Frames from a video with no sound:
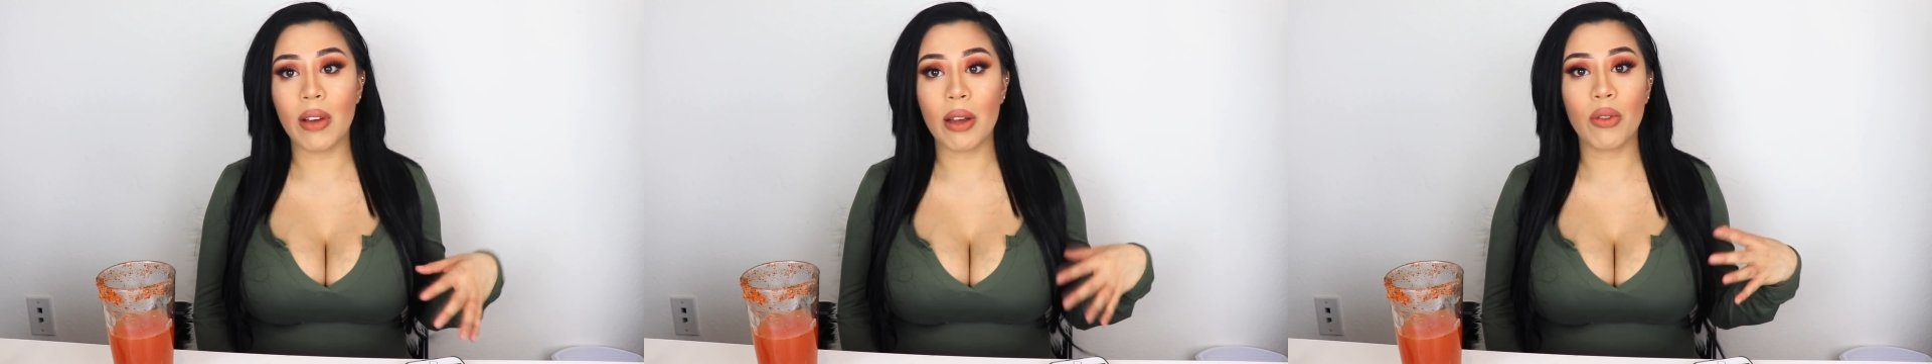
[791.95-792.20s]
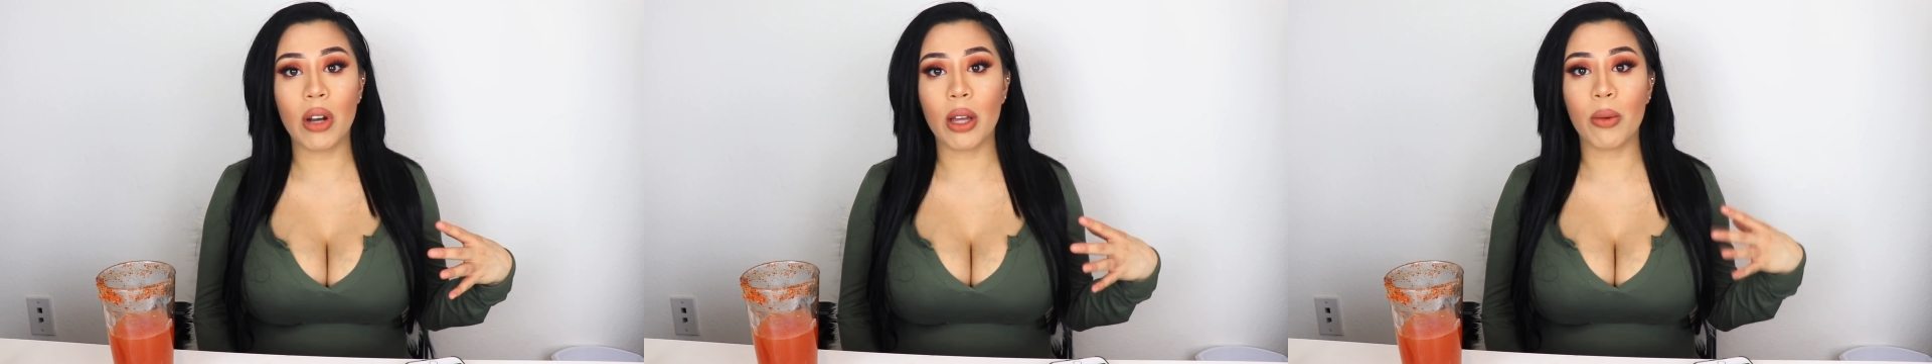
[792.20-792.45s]
I
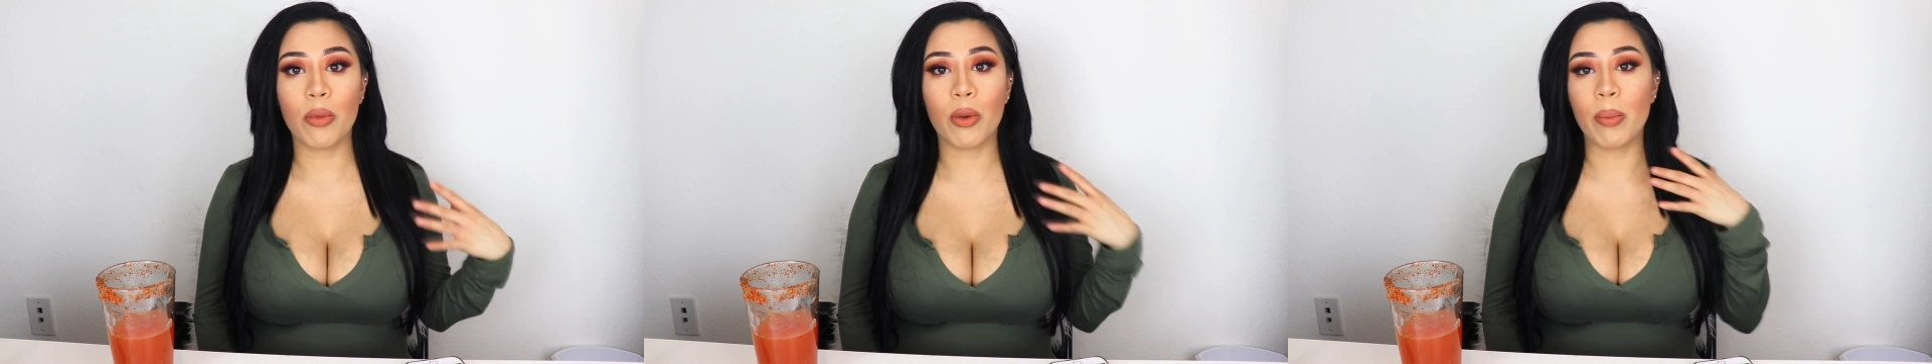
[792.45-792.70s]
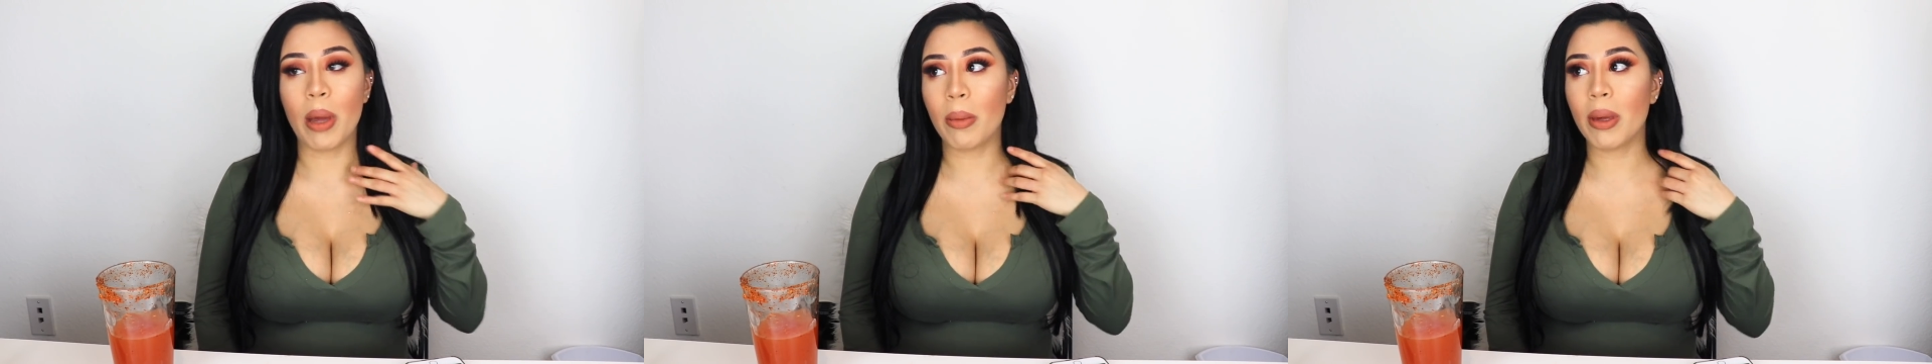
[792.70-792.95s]
feel like
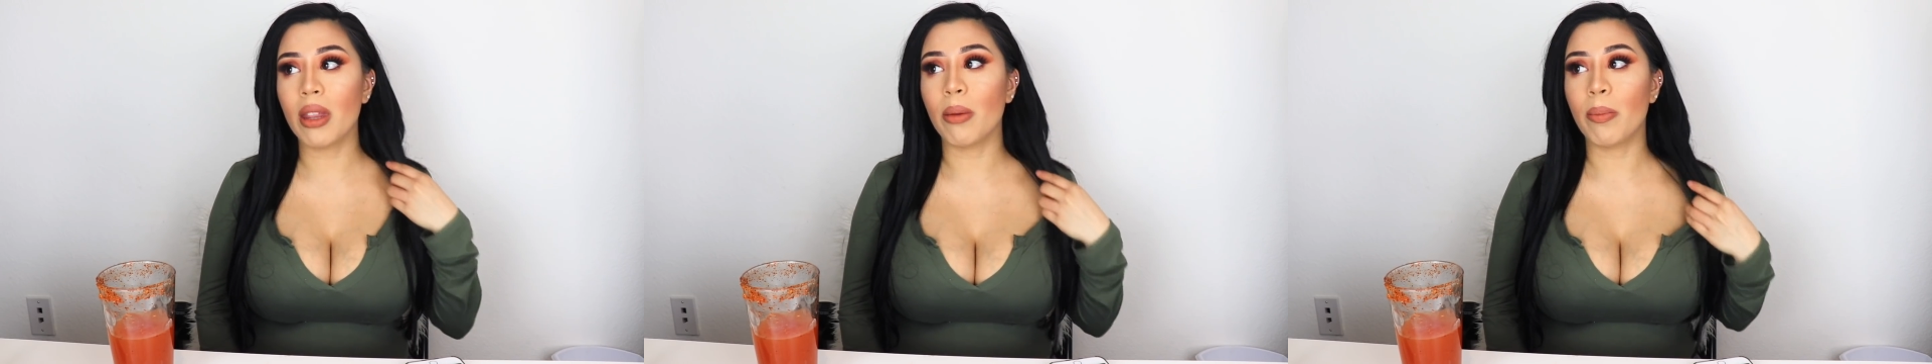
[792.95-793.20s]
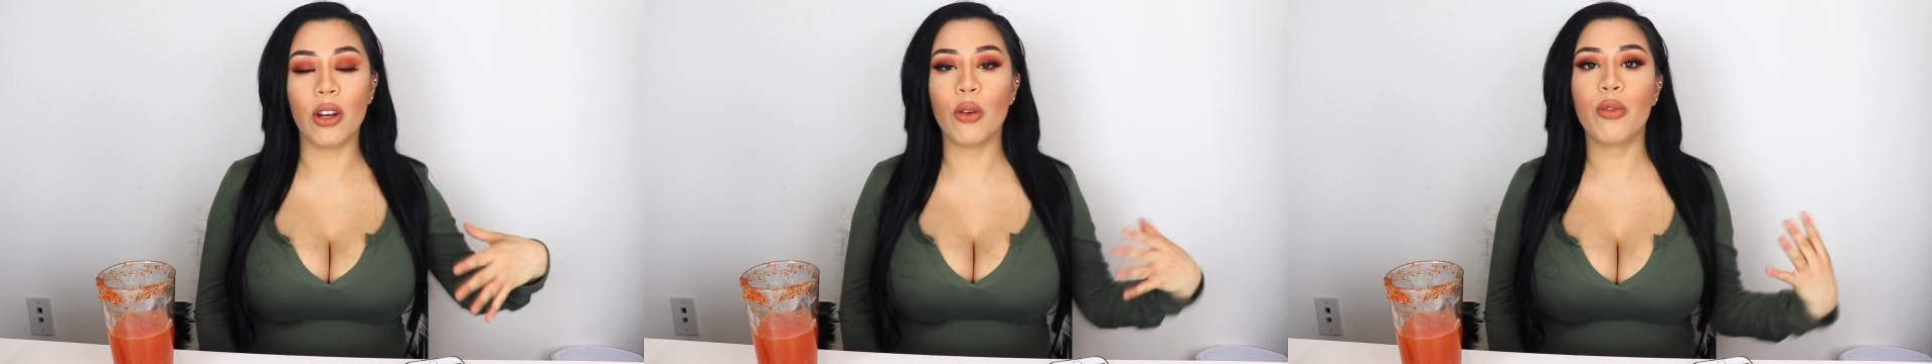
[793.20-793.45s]
maybe
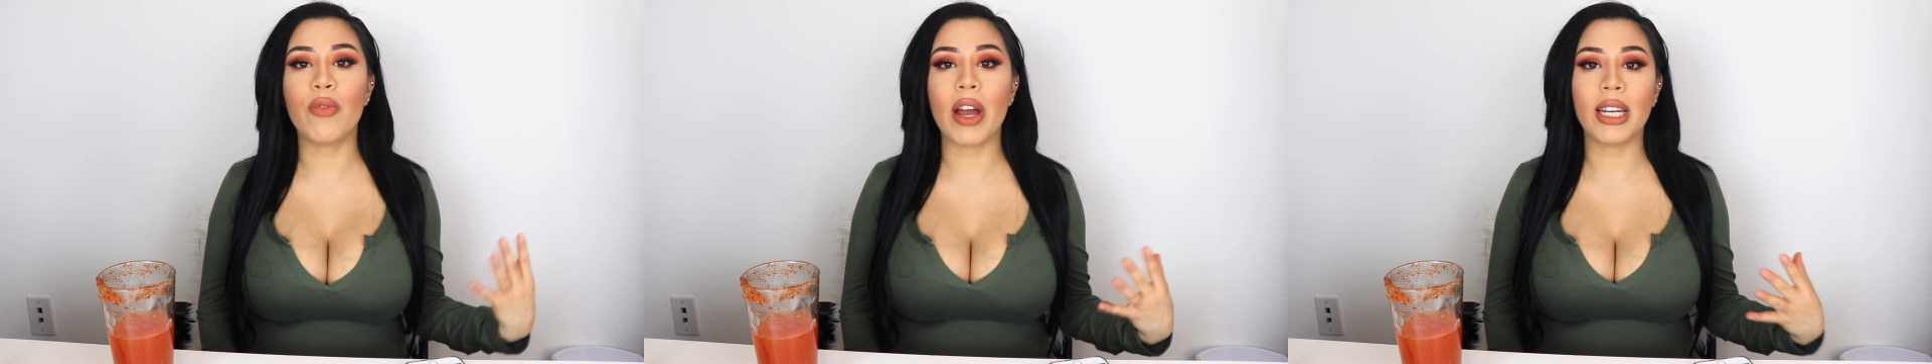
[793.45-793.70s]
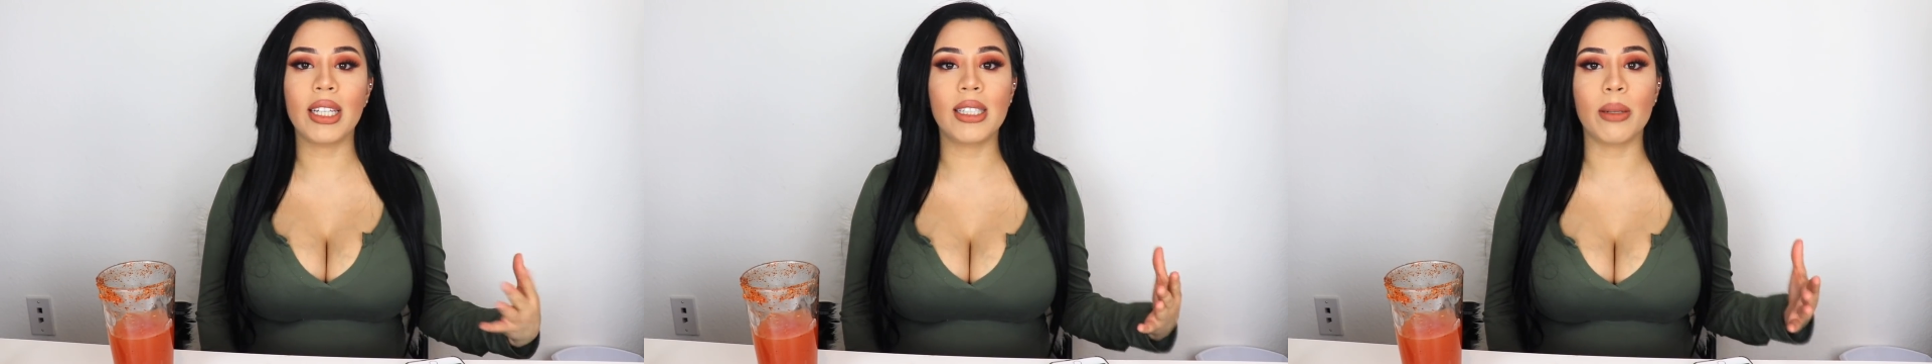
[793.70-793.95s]
the, you know,
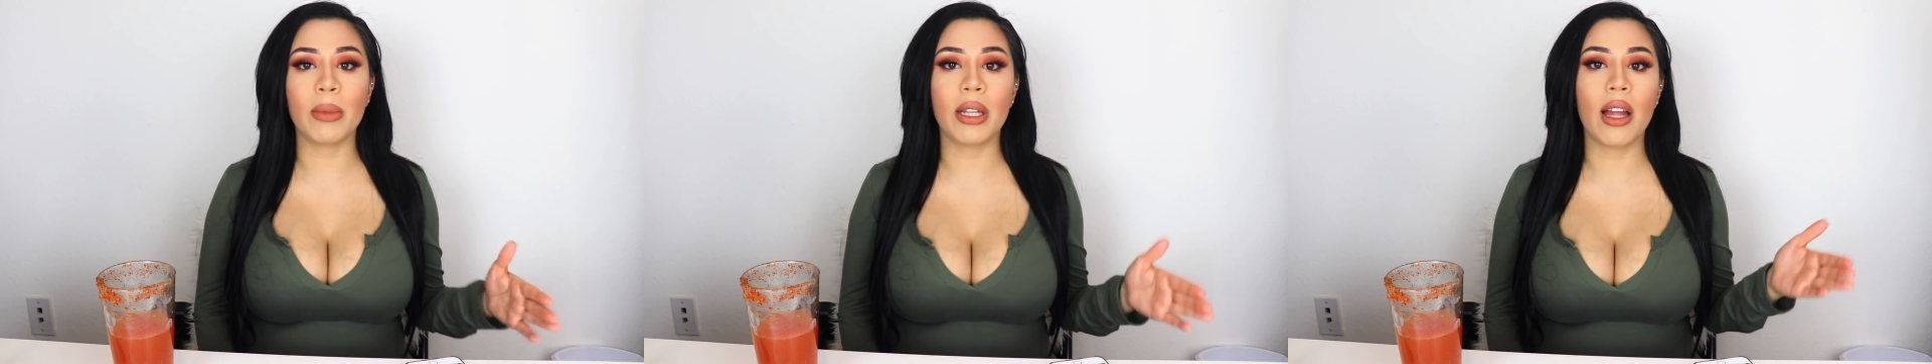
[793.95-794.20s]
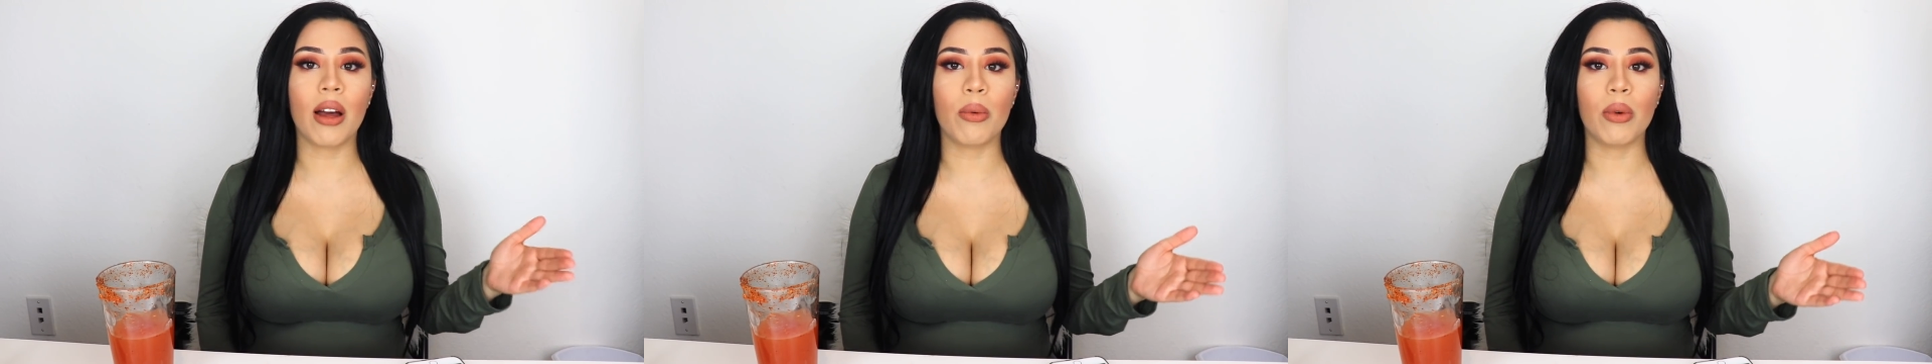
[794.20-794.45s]
finding something
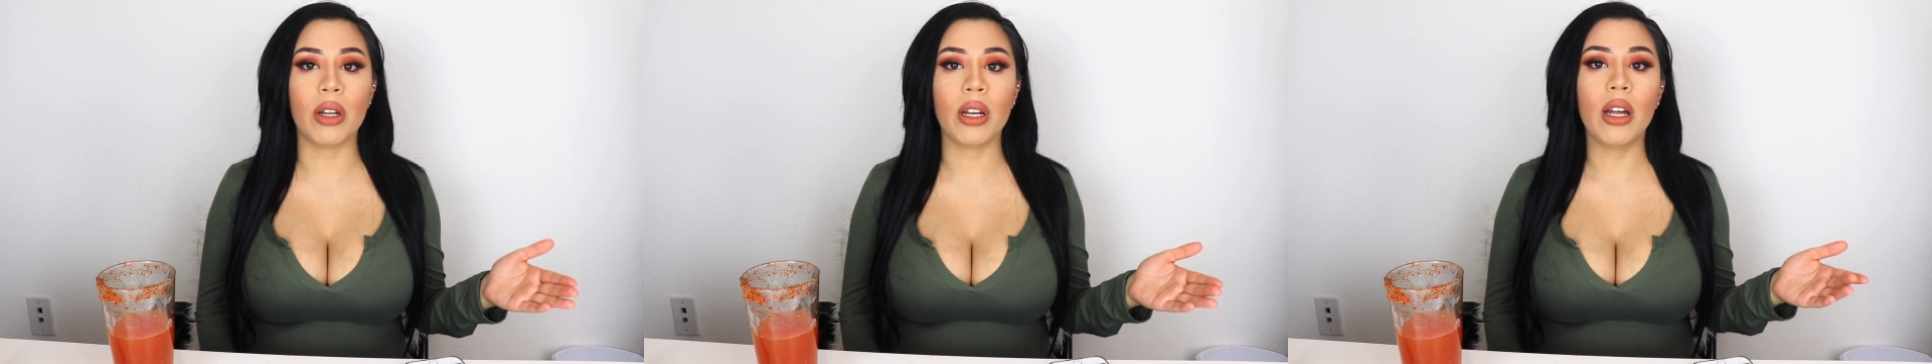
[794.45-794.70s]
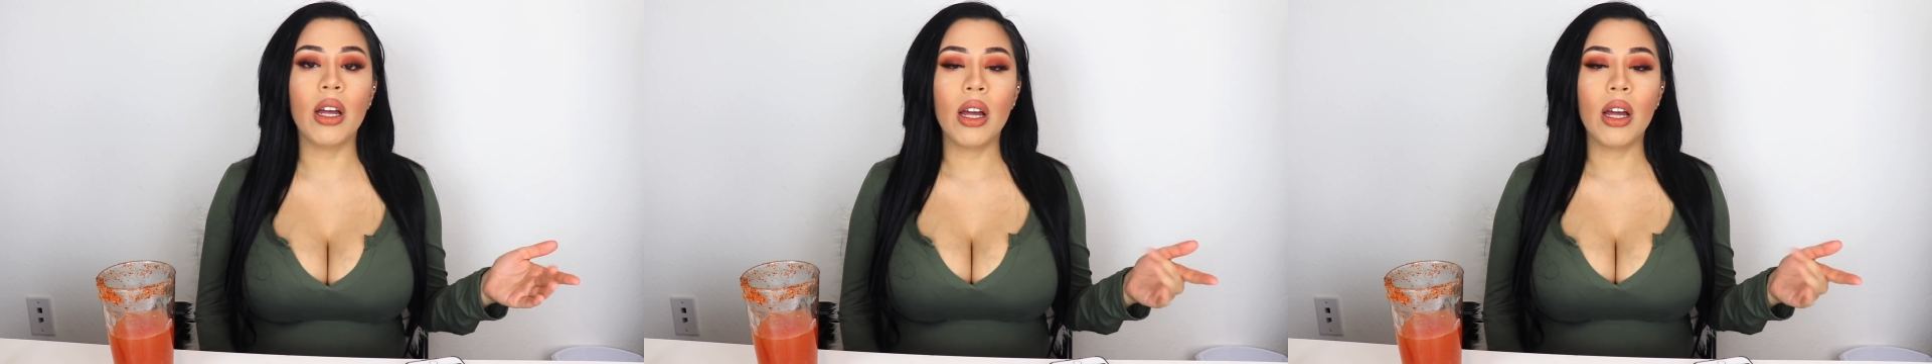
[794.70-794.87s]
that would